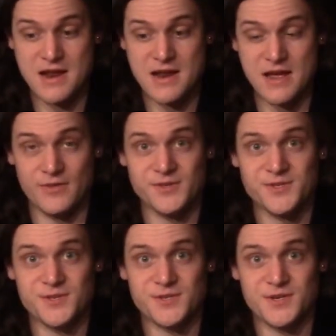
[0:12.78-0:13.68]
Now first
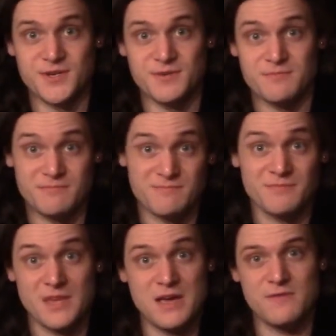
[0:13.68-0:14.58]

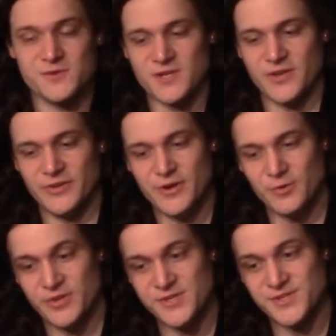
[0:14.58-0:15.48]
thing I'll
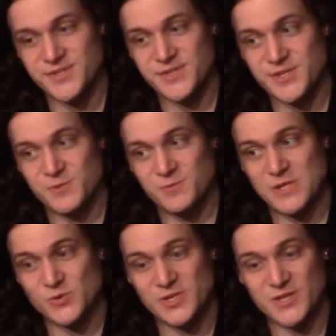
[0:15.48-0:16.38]
note, this
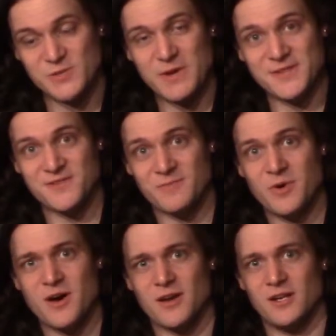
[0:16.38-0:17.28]
was an expensive
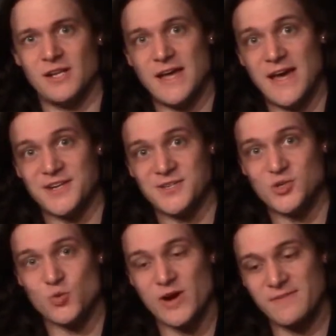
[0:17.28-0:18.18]
bottle at
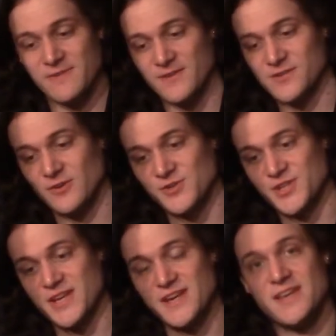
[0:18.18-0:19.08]
$25
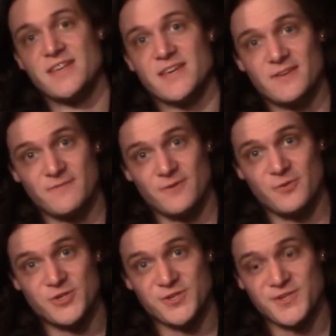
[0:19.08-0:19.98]
Canadian
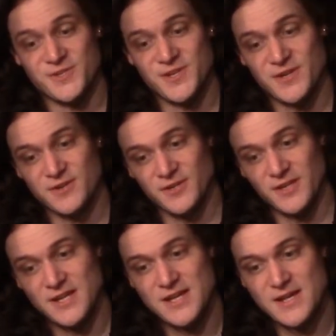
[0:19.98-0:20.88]
for just a
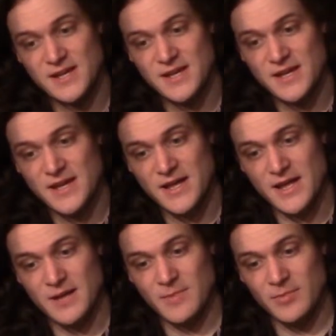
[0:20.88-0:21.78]
single,
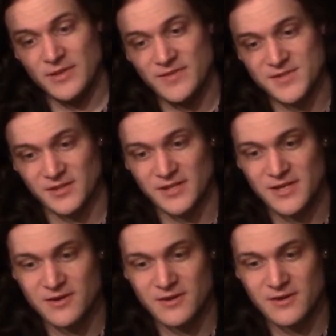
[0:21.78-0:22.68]
I believe it's a
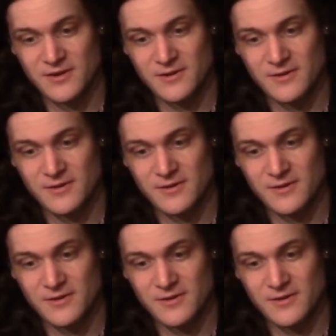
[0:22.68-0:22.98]
liter.